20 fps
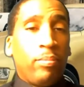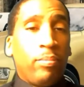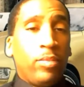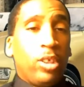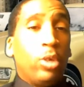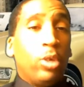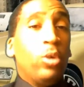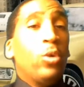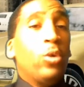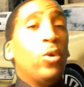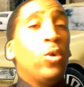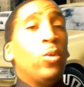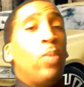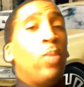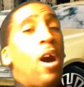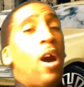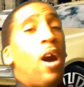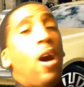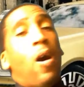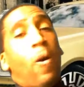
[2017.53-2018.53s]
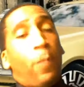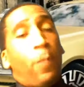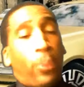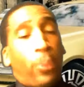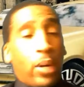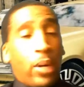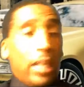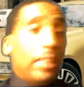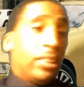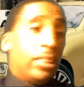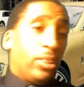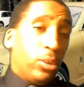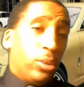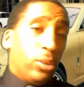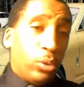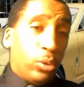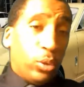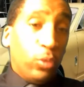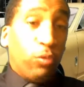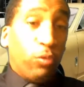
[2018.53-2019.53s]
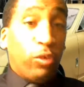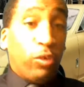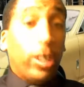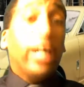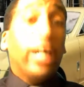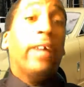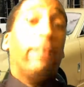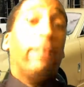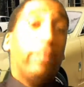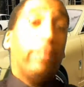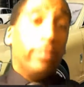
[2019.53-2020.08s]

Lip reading: to whom all praise is due to forever.